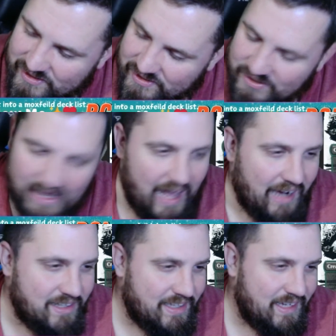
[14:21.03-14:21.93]

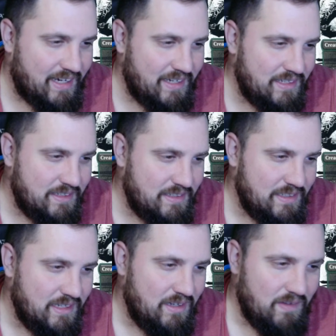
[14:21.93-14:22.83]
Toxic
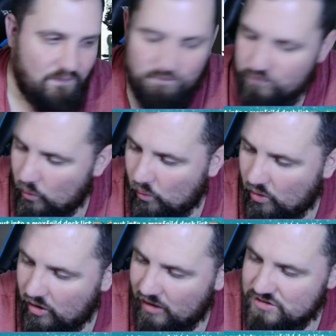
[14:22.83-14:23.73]

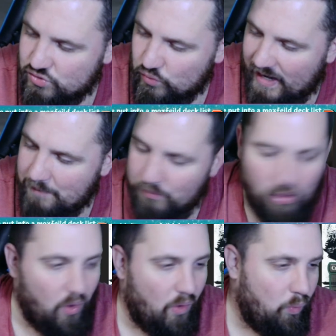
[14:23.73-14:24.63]
4,
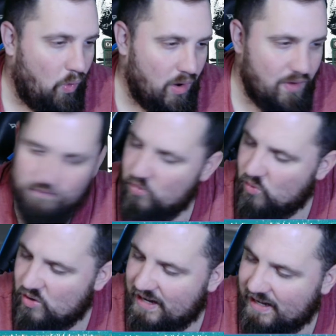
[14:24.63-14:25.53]
Trample, Ward
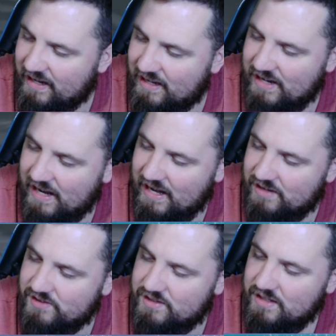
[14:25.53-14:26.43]
4, and
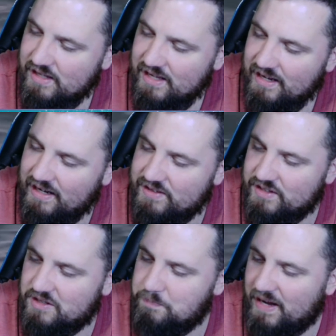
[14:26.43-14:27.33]
Haste. It's a
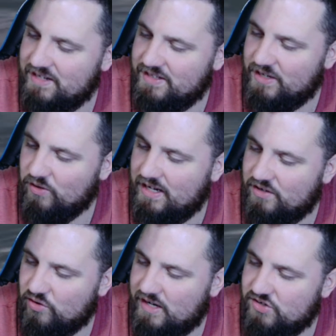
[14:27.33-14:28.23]
spicy green
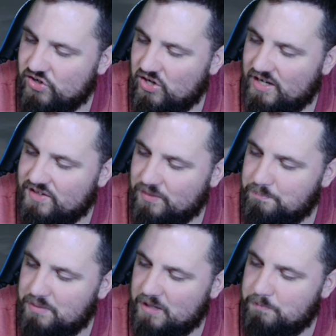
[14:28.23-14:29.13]
creature. It's a
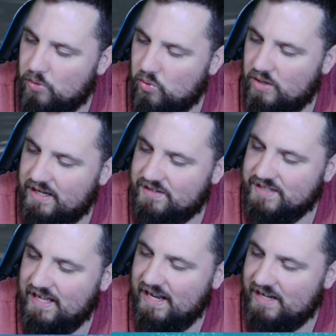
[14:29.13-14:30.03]
big boy. It's
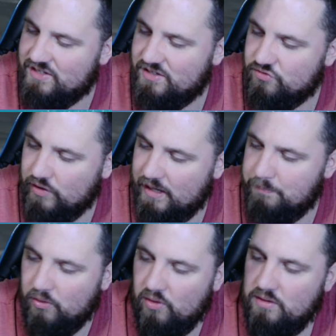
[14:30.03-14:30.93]
got Haste and
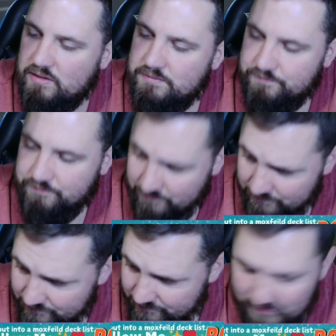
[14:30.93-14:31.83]
Trample.
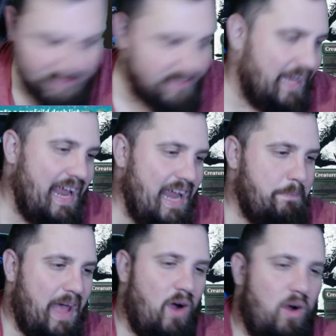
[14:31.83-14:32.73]
It's got 8
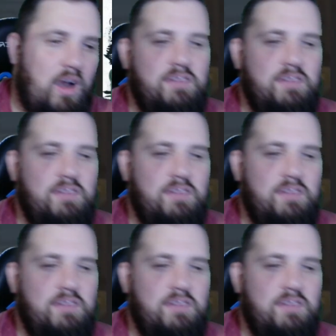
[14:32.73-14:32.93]
power.